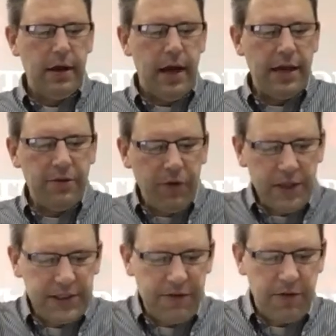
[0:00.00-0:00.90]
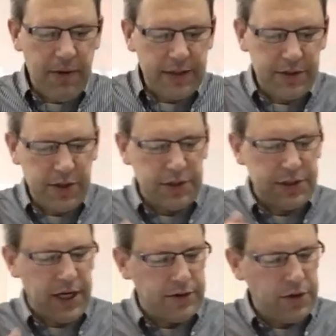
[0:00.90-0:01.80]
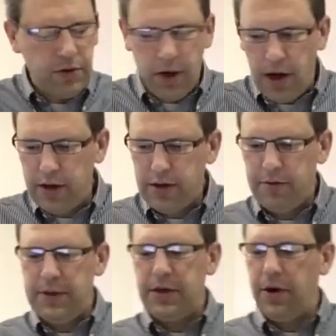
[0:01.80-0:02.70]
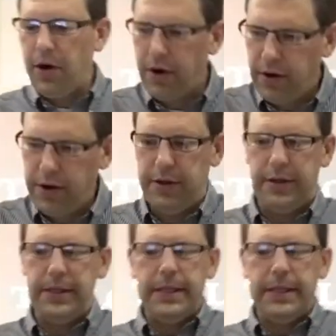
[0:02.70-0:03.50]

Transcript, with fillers: and the voice of your messengers shall no longer be heard.